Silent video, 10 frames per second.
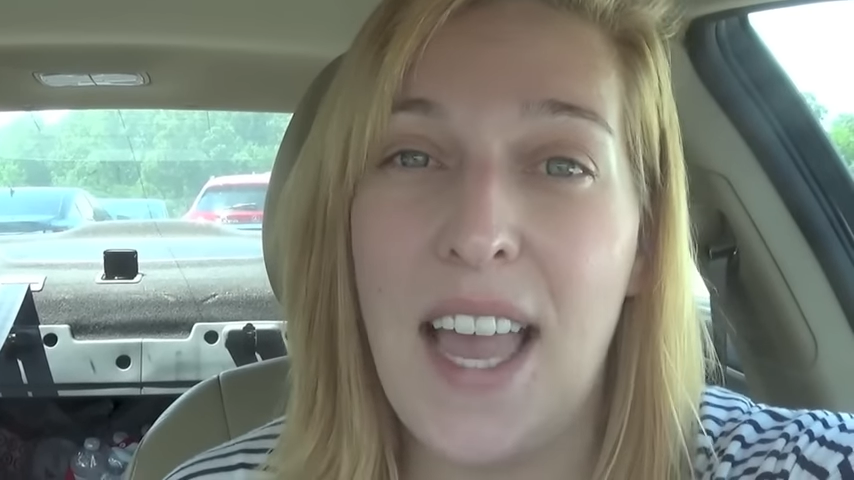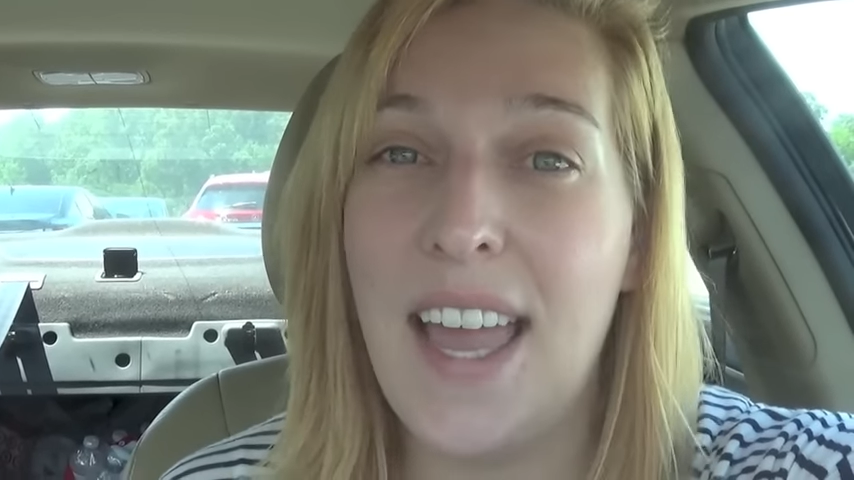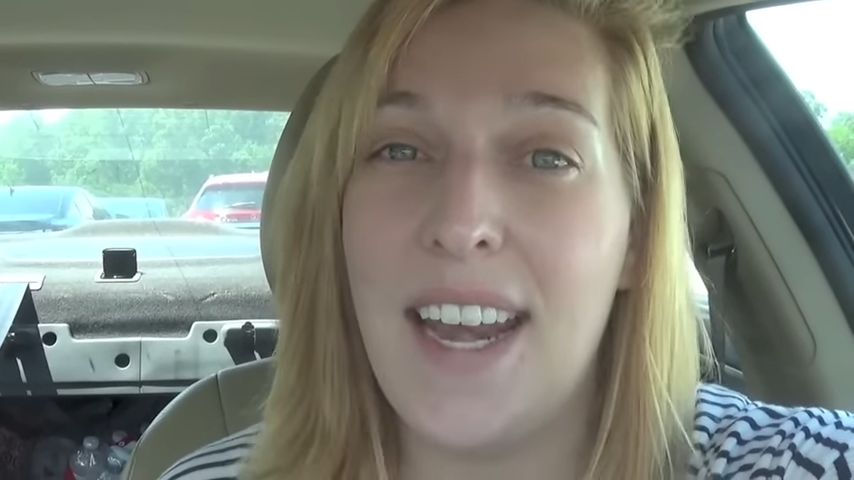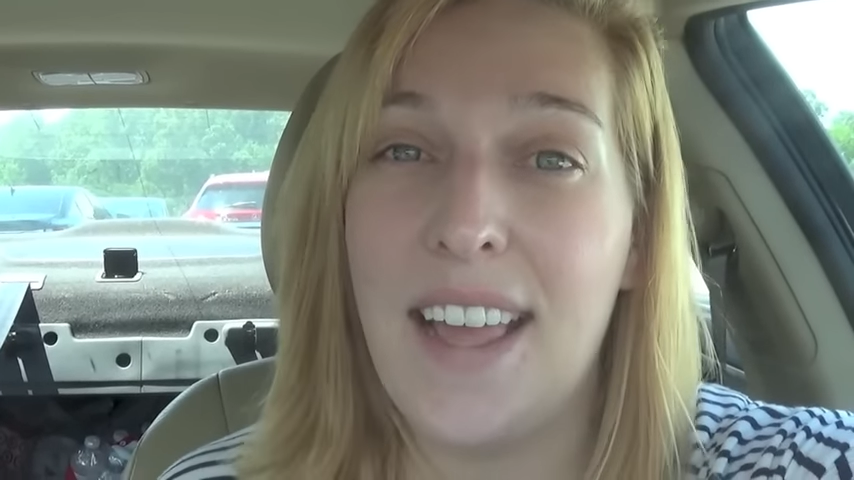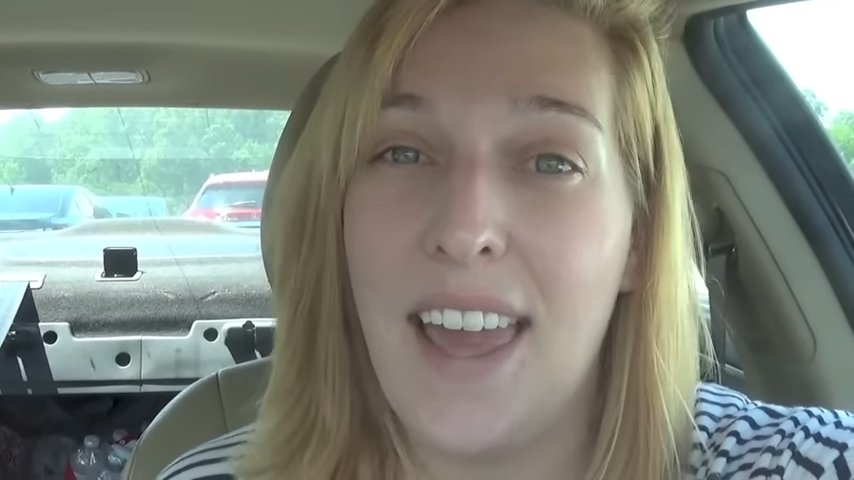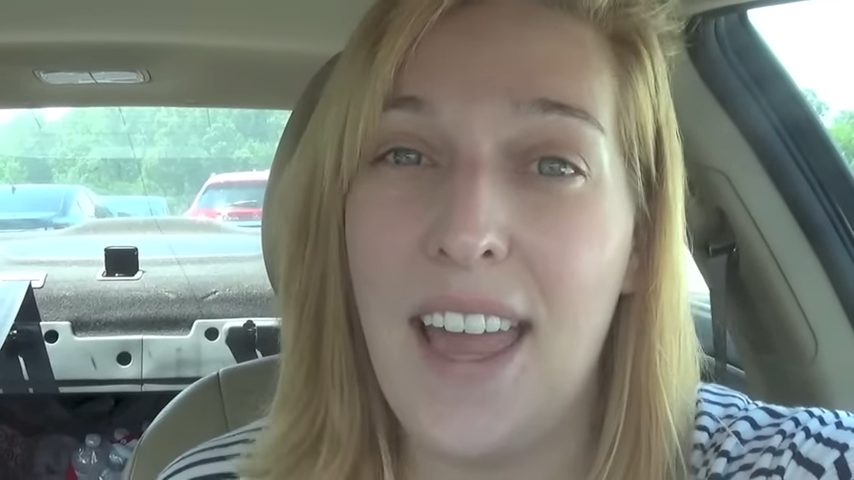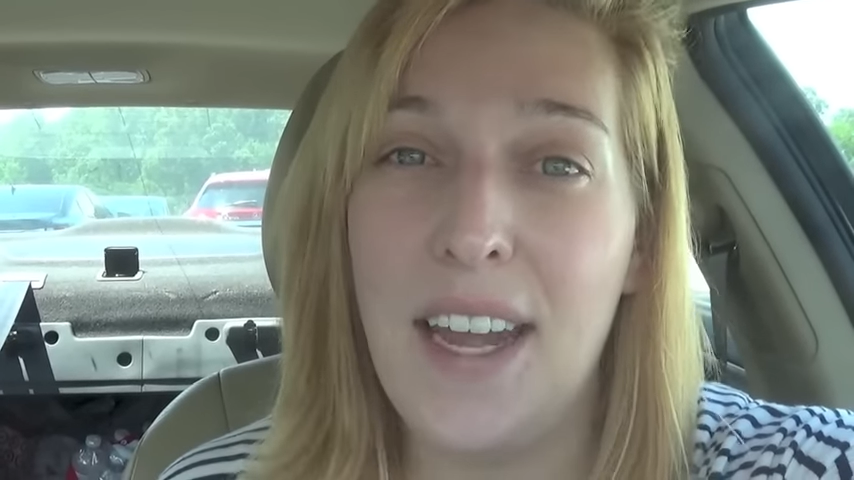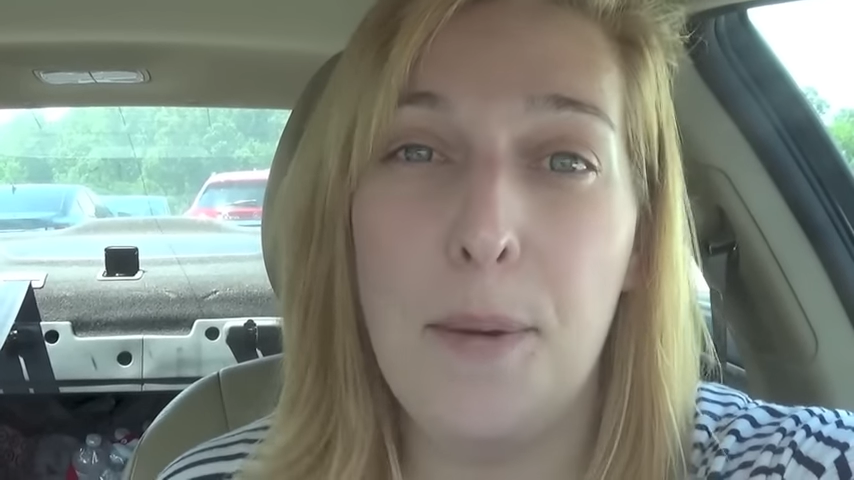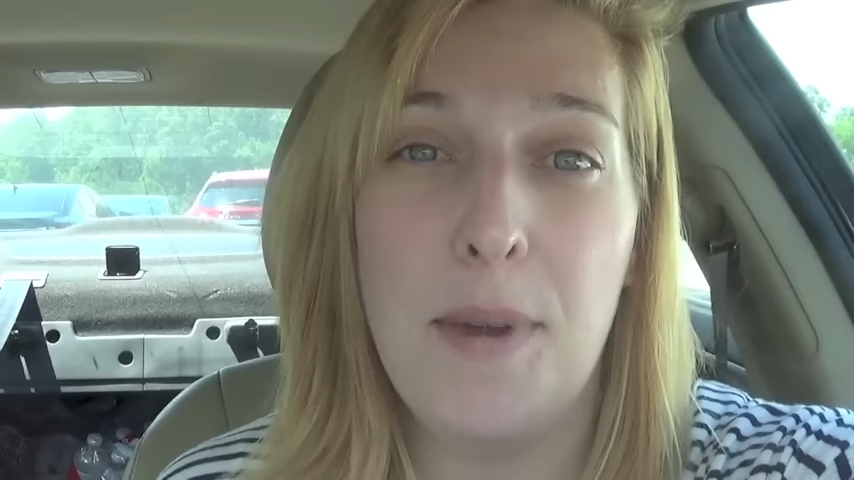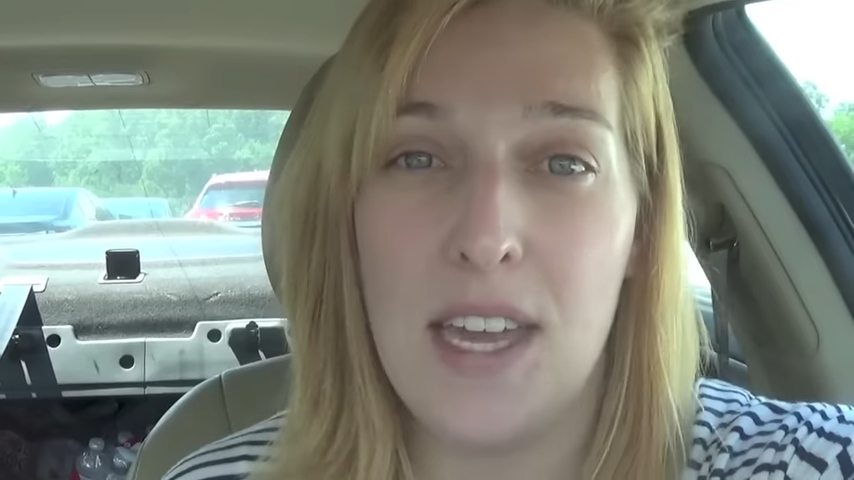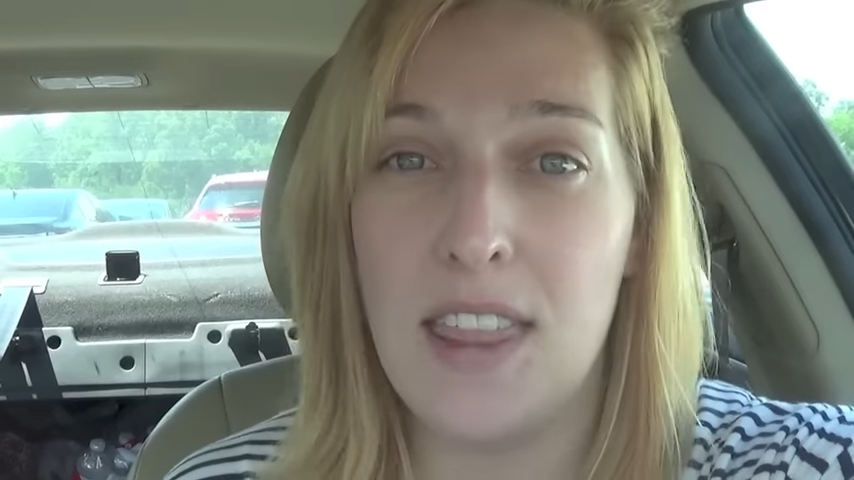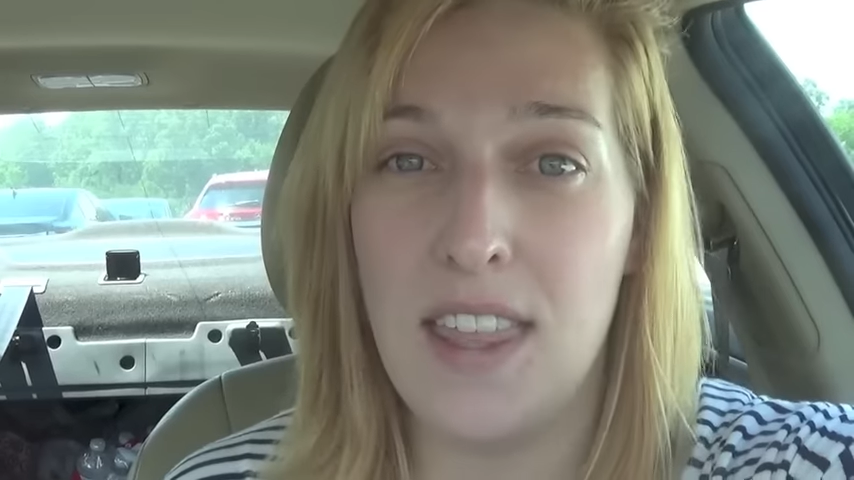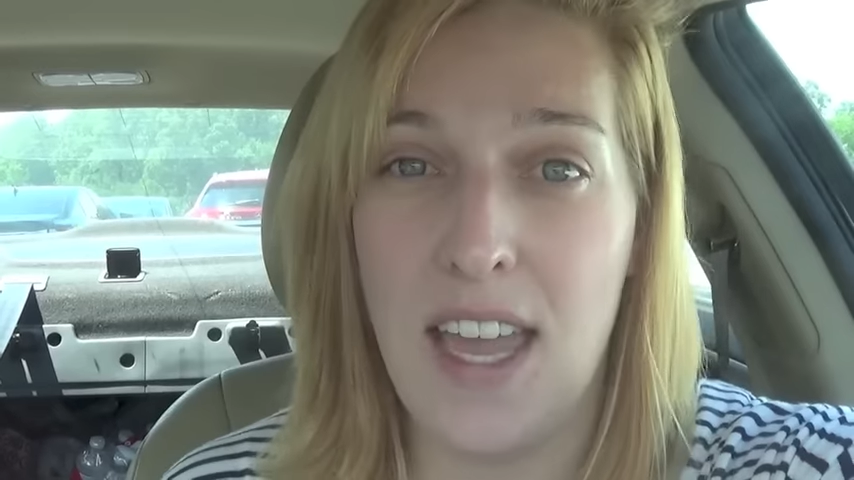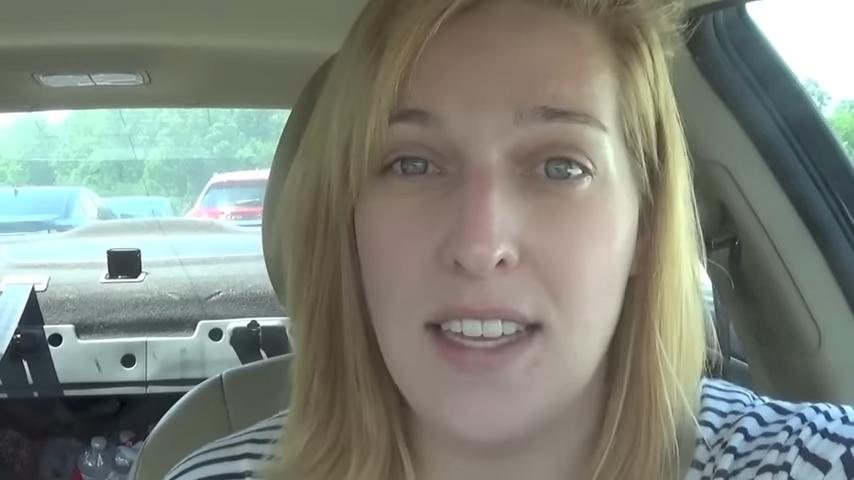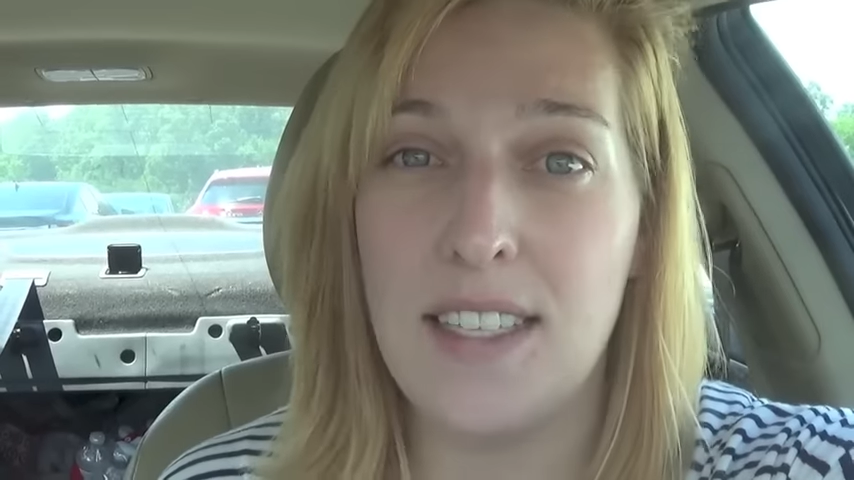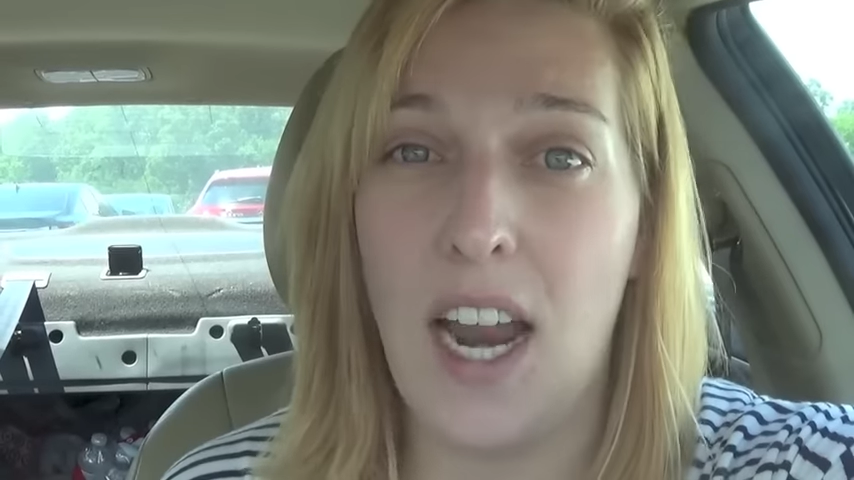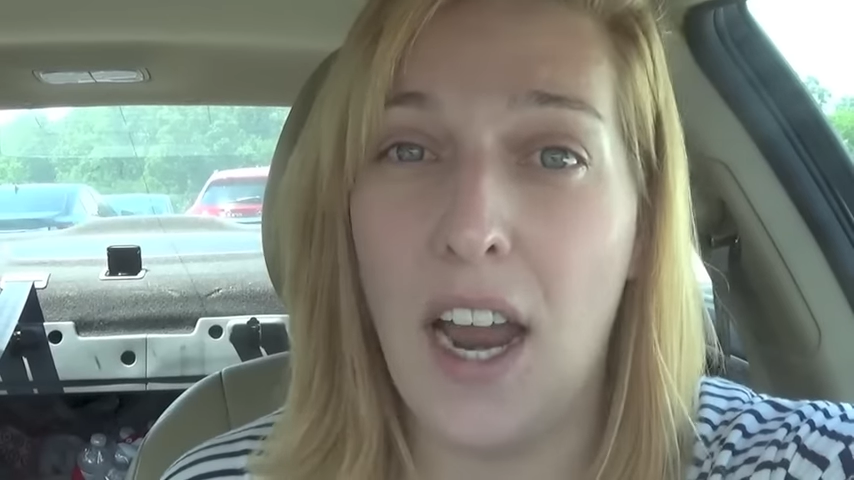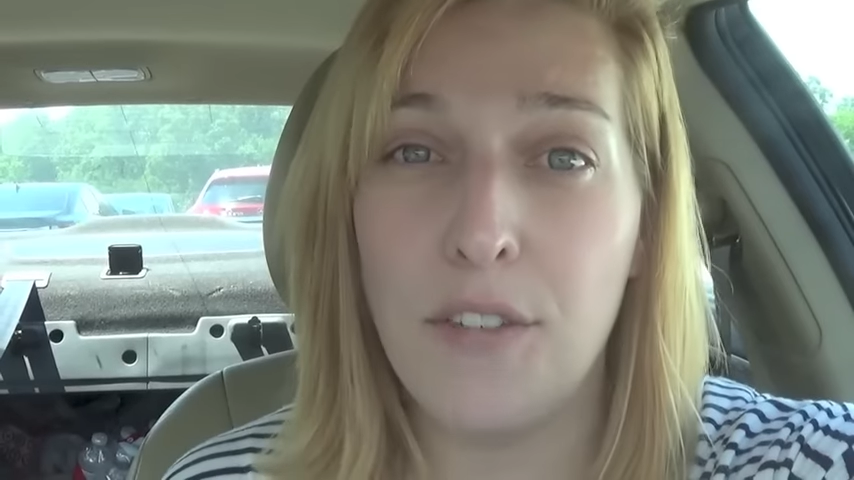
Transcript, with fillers: And again, a big thanks to